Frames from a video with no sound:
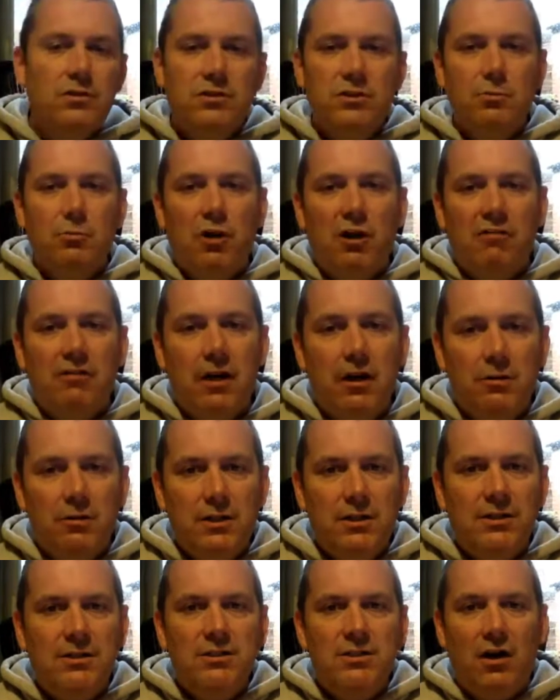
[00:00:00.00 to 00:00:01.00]
Tomorrow
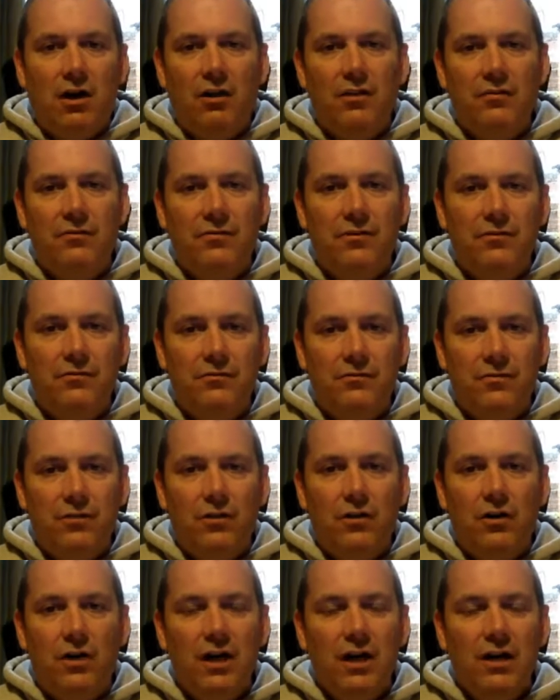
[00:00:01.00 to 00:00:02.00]
I can start on the front
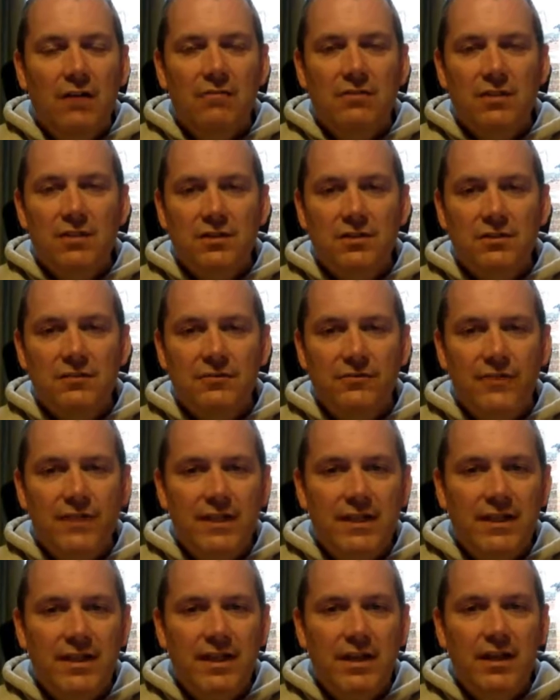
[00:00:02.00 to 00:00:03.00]
foot. Got
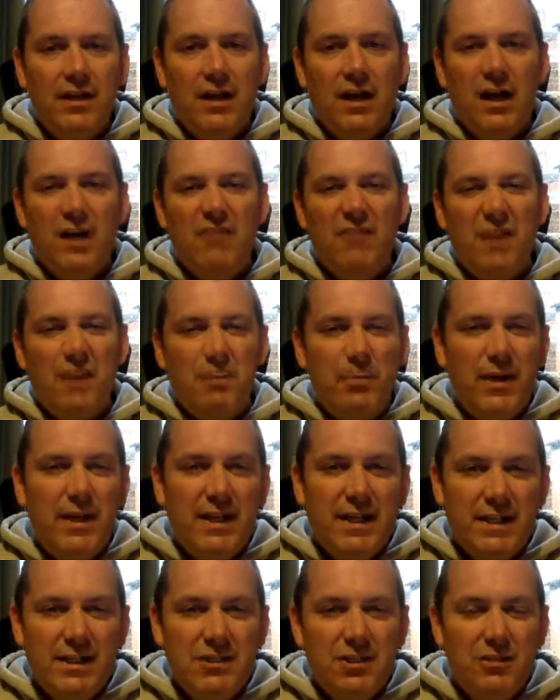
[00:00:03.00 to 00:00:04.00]
something kind of
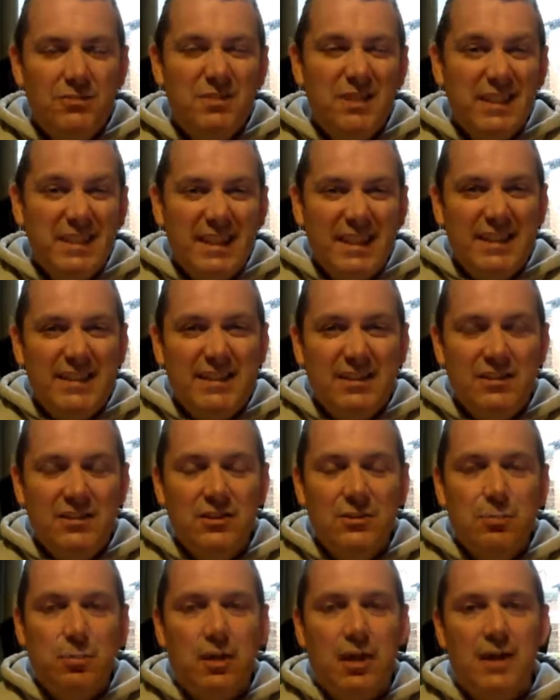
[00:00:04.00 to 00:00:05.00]
epic in terms of
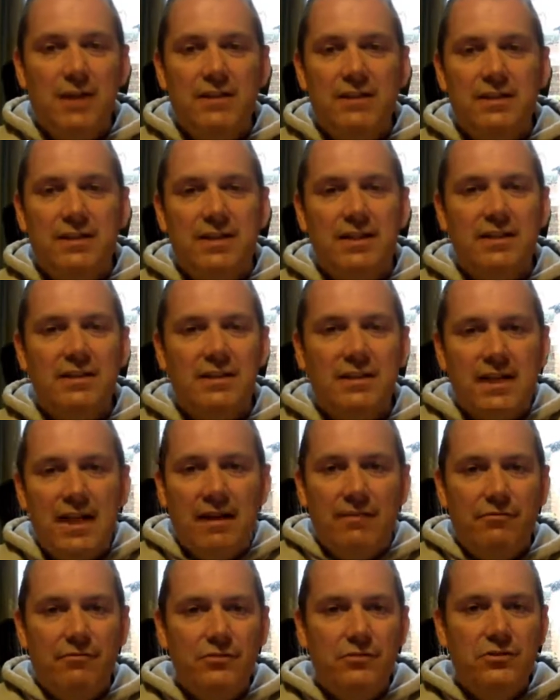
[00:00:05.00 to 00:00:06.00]
distance planned to
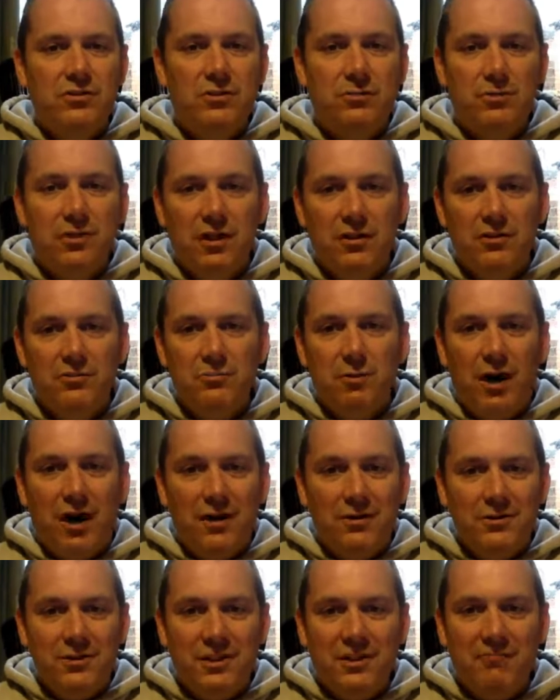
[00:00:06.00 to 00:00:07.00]
get through some of those
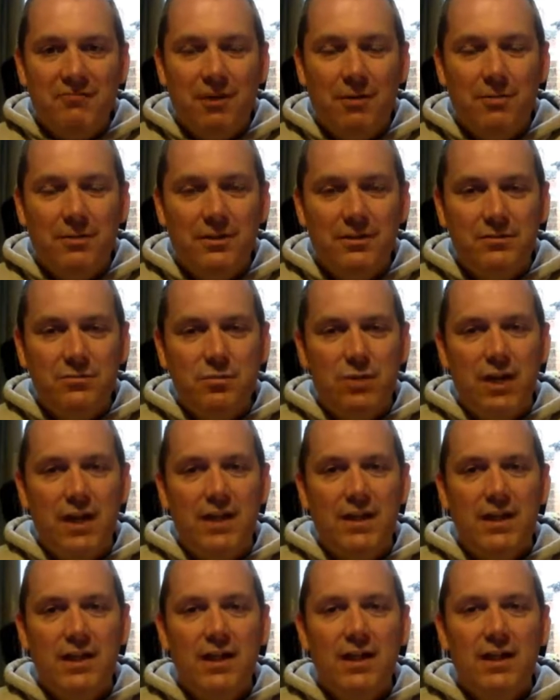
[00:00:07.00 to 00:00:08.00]
miles at the Robin Hood
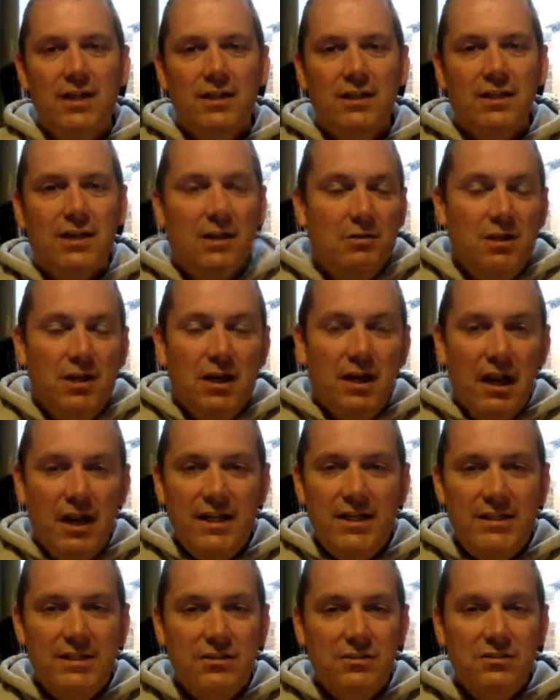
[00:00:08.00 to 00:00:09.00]
Way, and
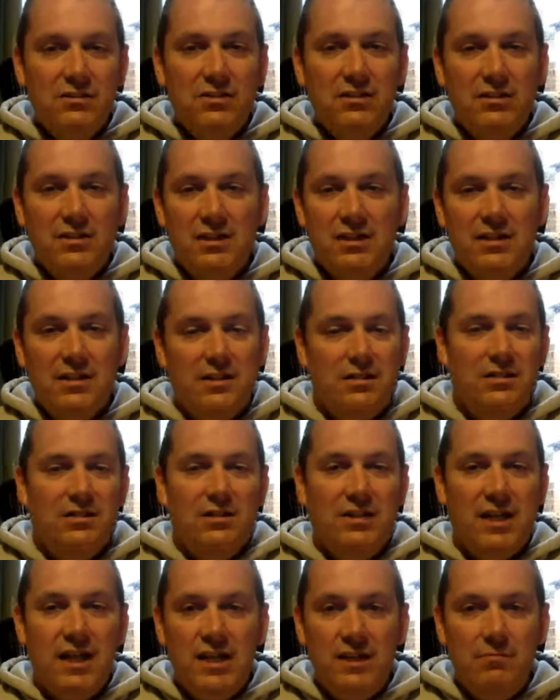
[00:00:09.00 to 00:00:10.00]
it's just going to
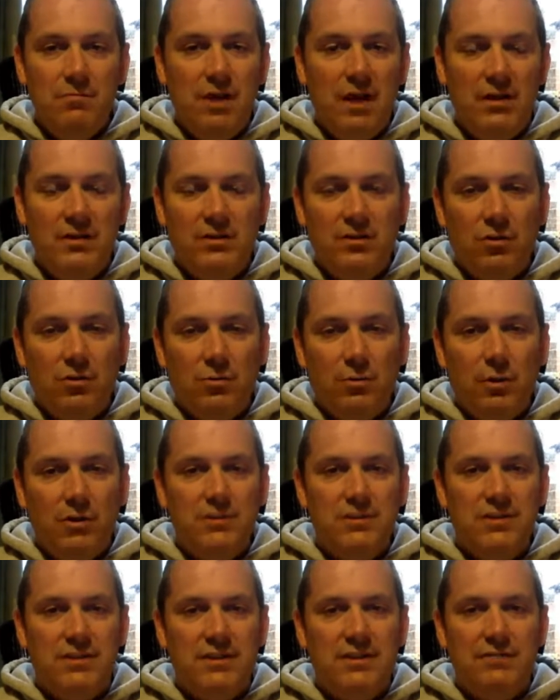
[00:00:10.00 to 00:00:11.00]
keep that sort of
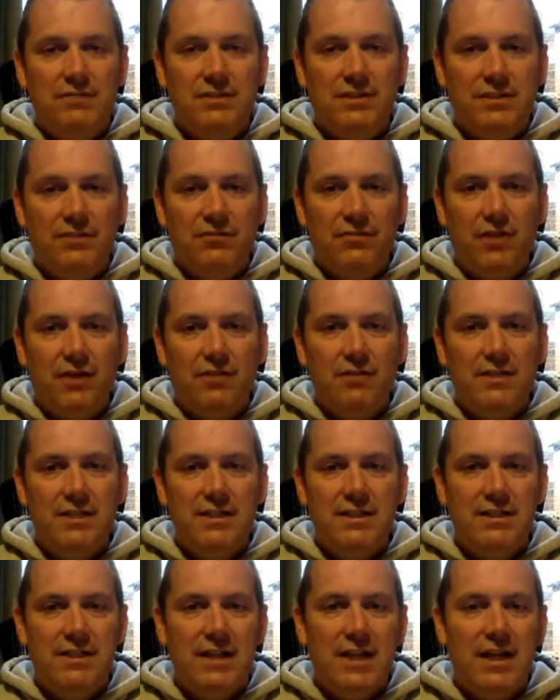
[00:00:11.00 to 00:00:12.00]
positivity flowing,
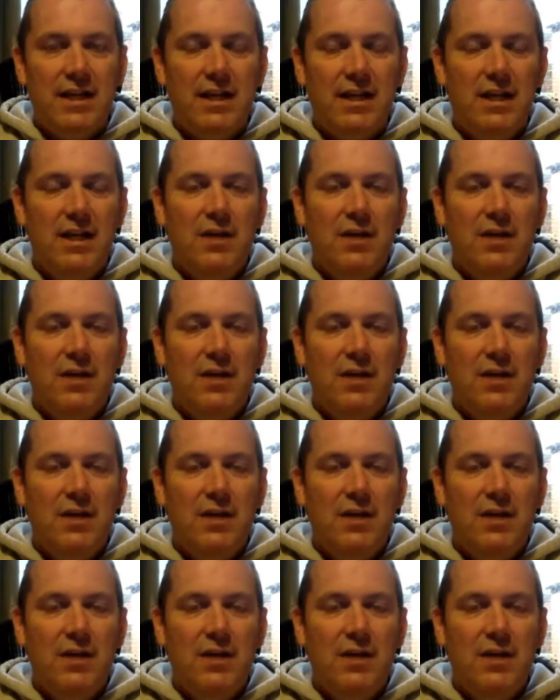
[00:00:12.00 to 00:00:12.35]
isn't it?